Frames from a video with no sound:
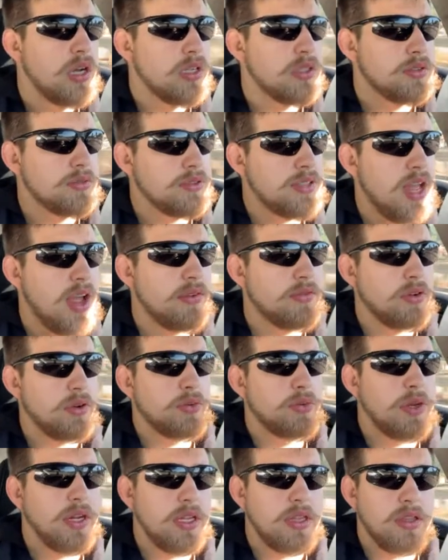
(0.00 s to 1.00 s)
because every
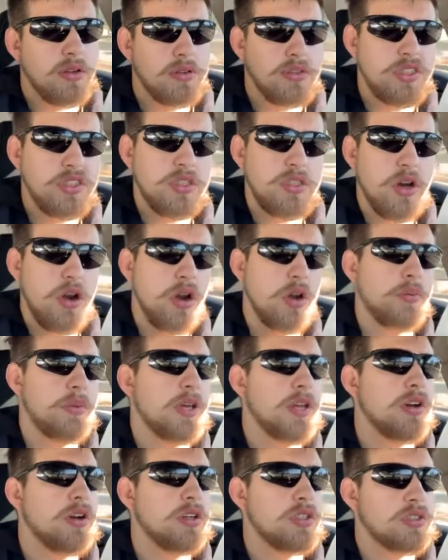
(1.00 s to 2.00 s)
week there was a
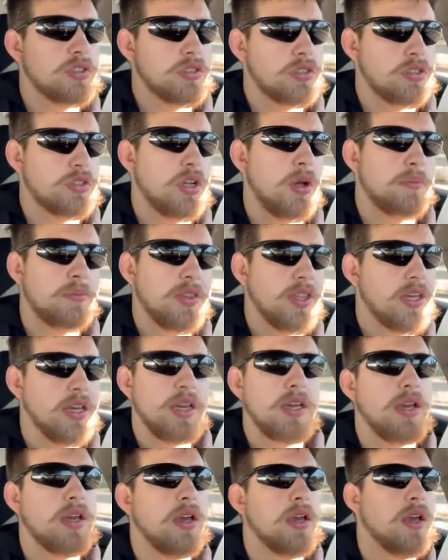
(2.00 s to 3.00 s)
tournament or
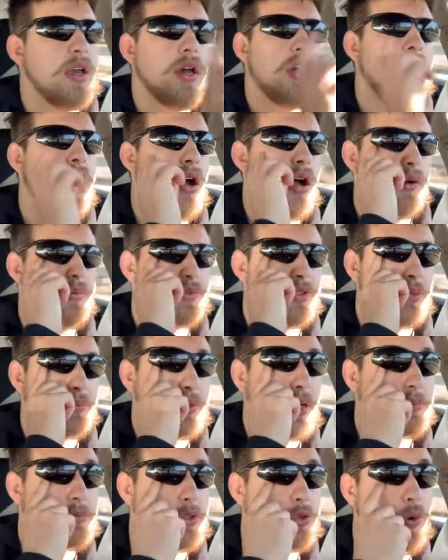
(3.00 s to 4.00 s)
something,
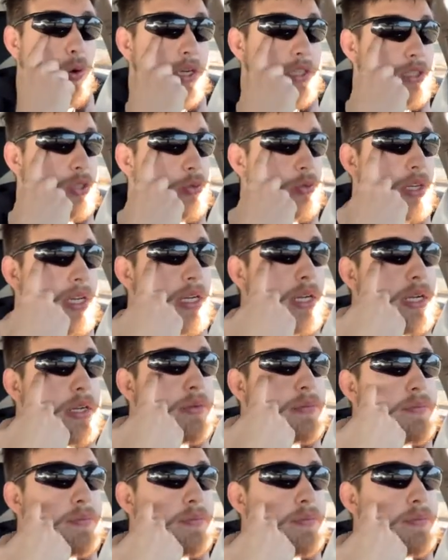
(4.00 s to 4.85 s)
sometimes twice a week,